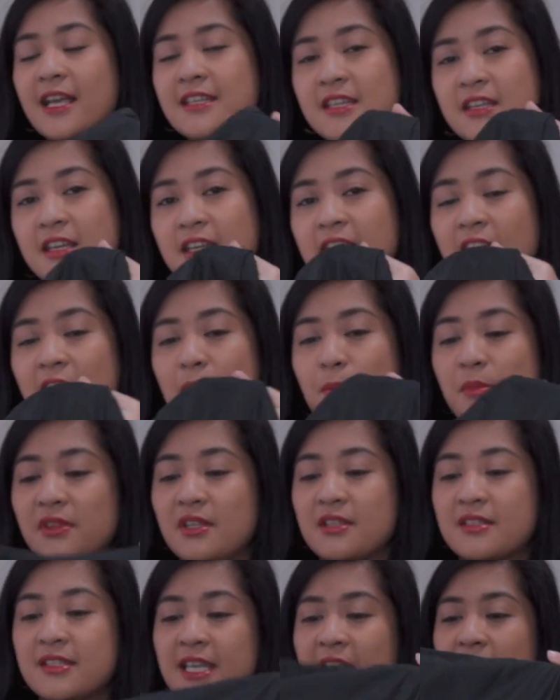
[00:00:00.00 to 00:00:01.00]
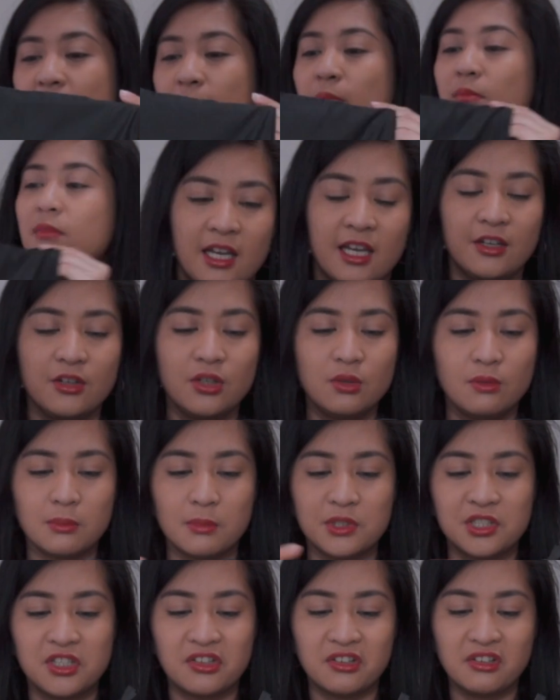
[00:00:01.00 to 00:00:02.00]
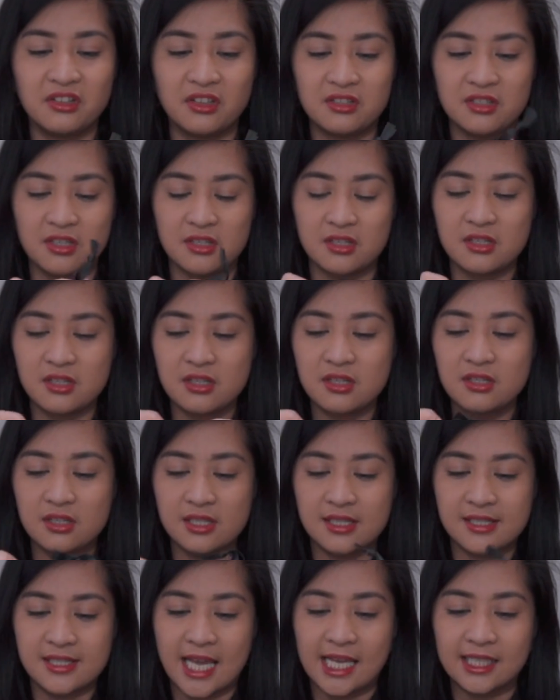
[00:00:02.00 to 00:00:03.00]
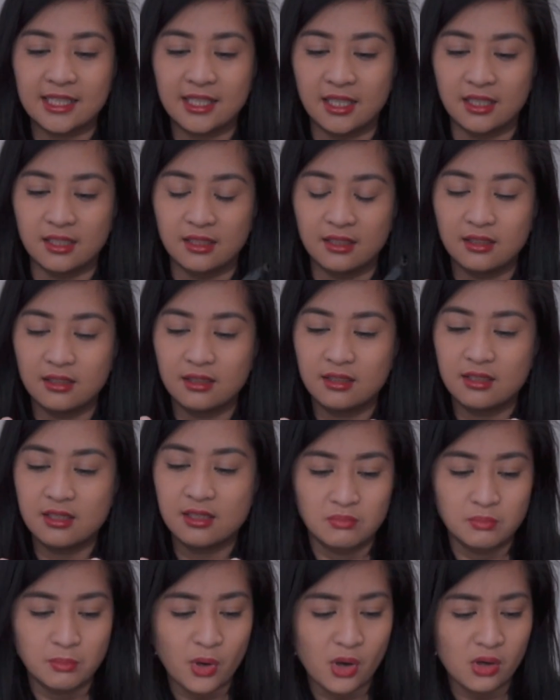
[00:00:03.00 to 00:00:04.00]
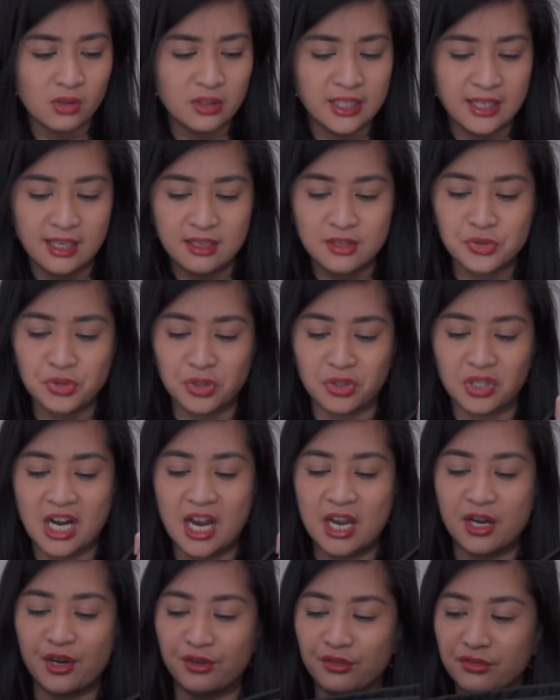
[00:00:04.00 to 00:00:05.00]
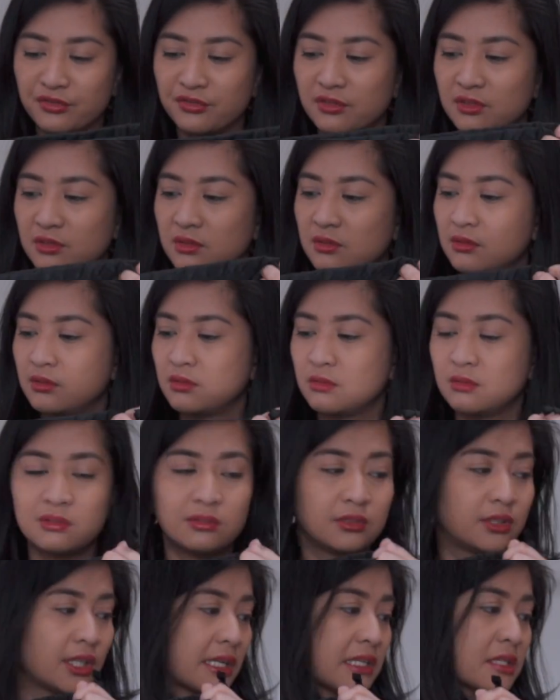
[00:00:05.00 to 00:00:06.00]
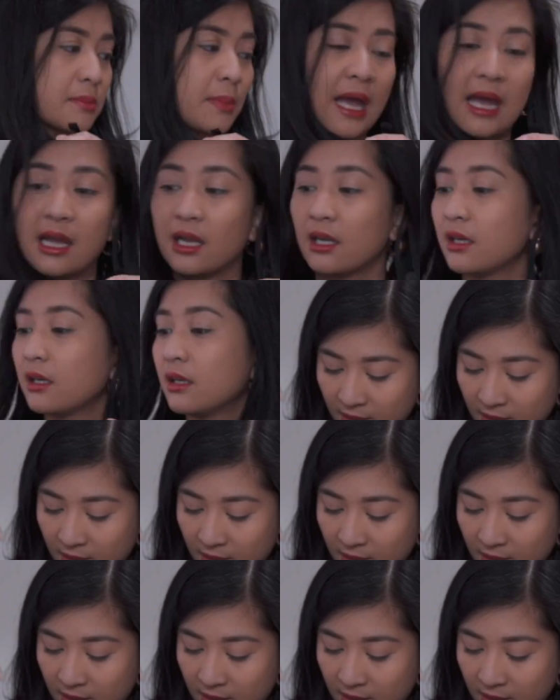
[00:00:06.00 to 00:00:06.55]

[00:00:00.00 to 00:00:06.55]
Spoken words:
I said, it came in the same, I don't know what material this is. This isn't satin, polyester kind of dust bag.